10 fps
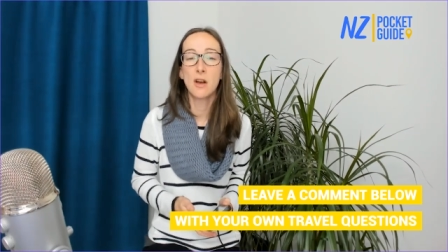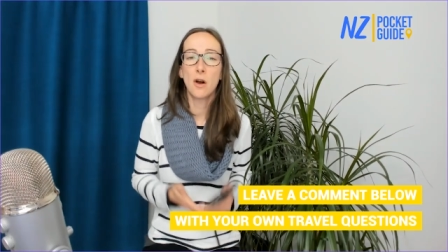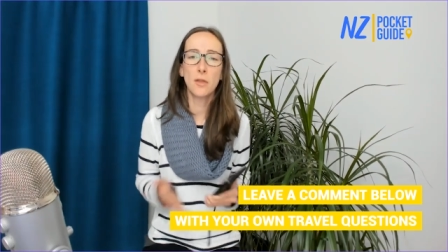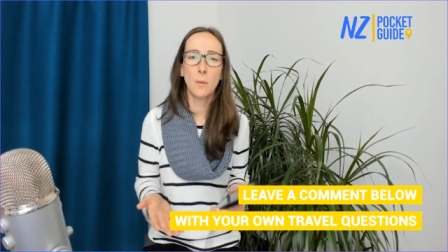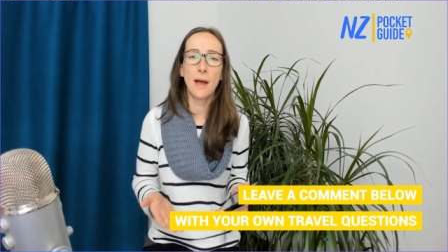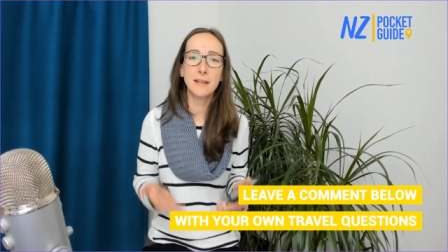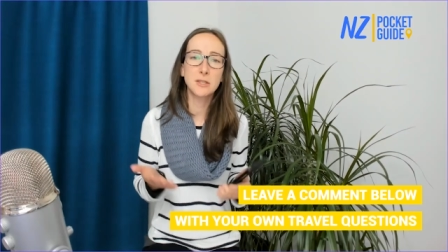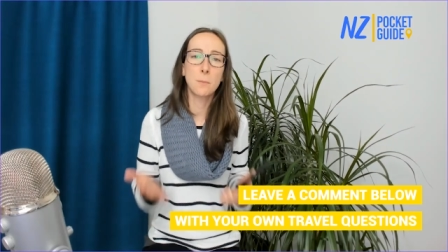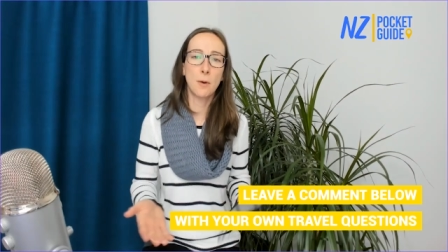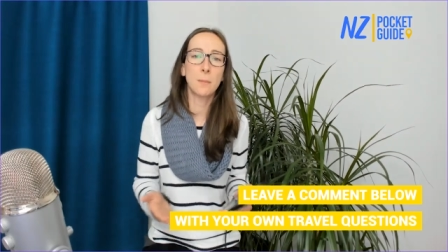
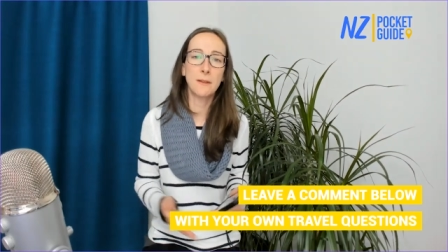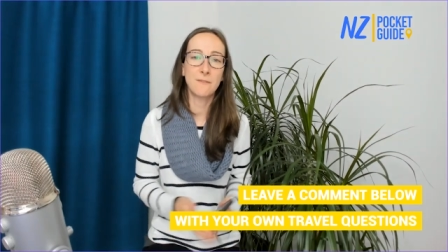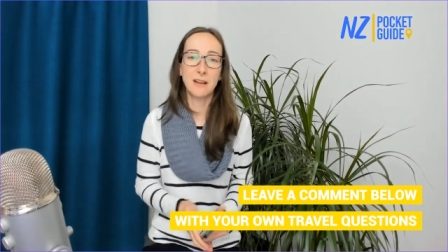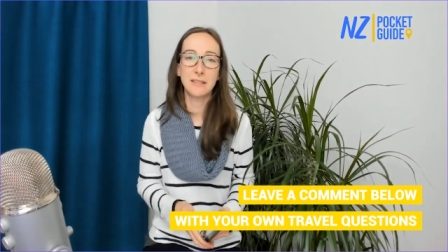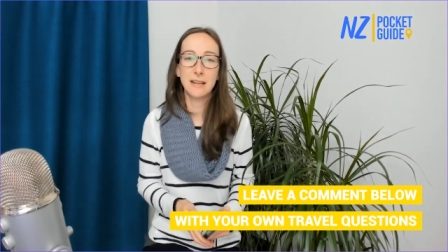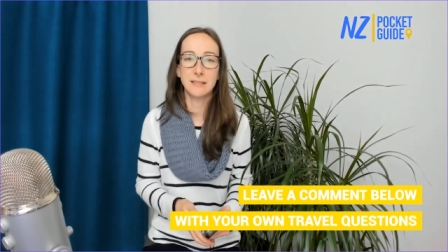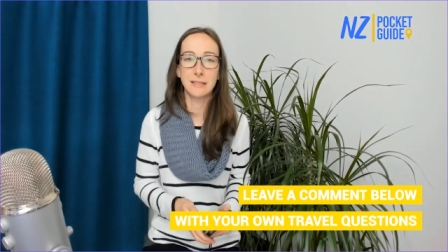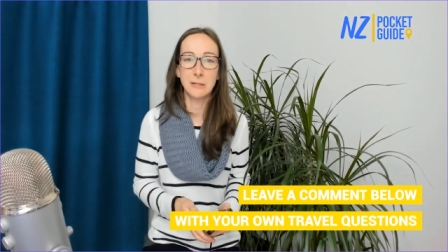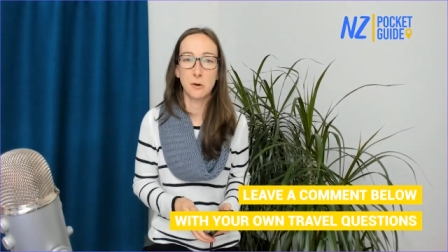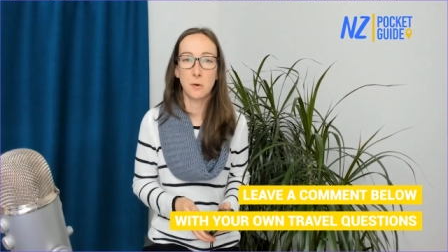Otherwise, you'll probably find the answer
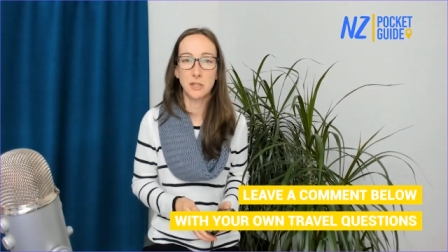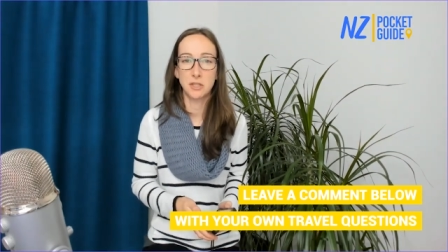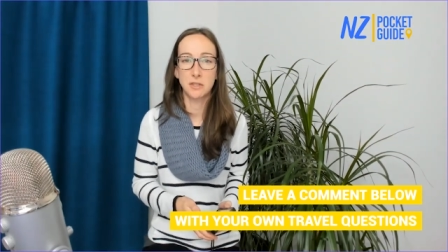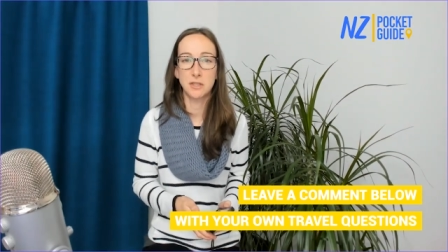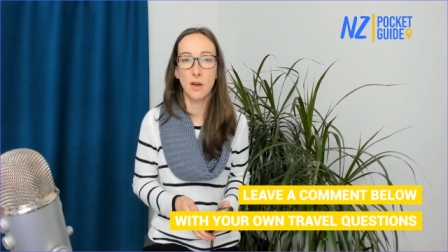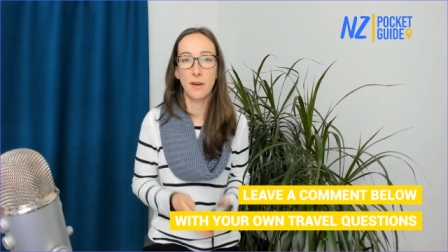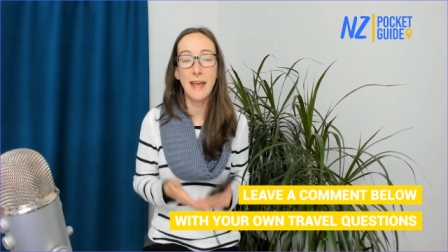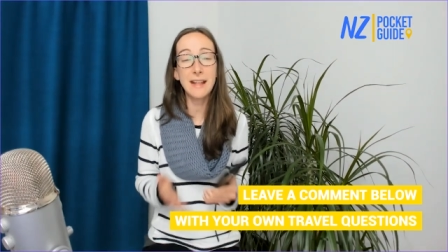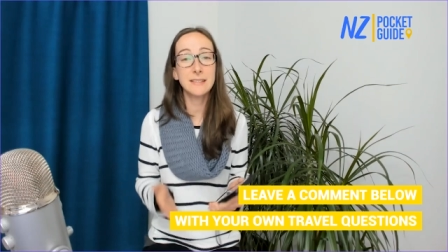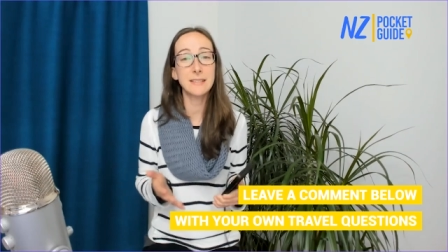to your questions on
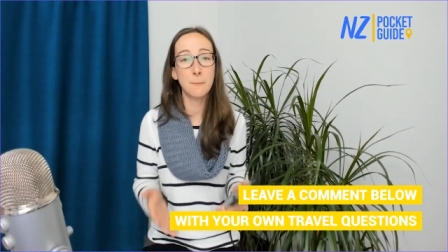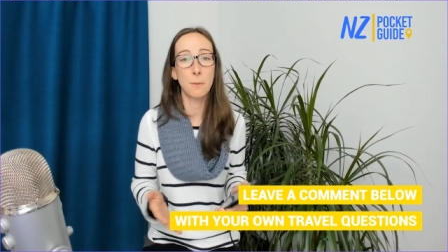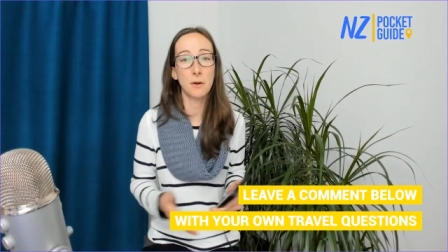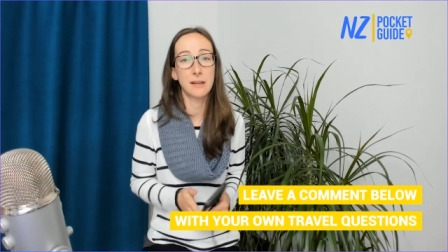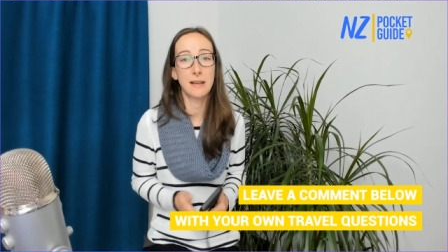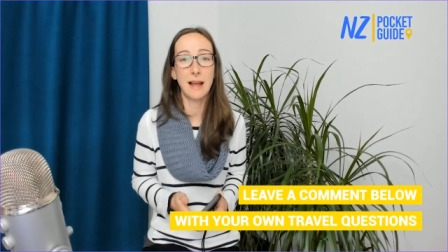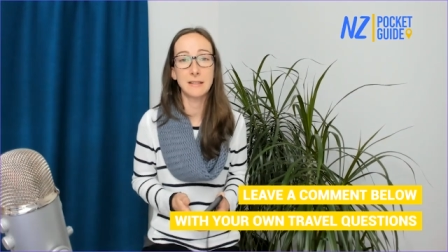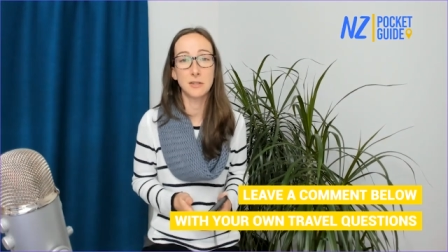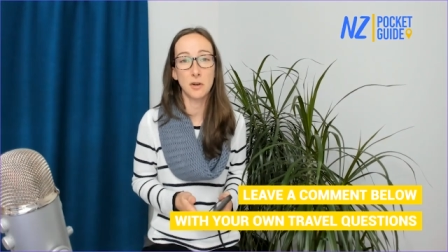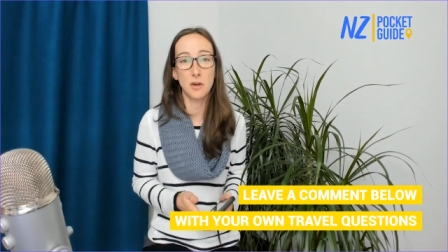
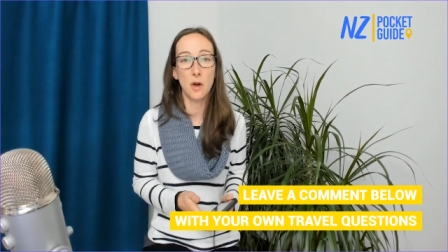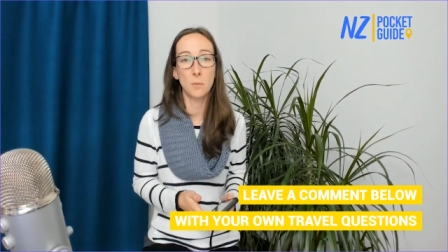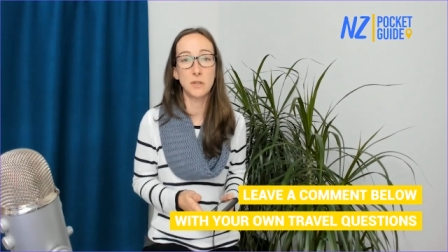nzpocketguide.com,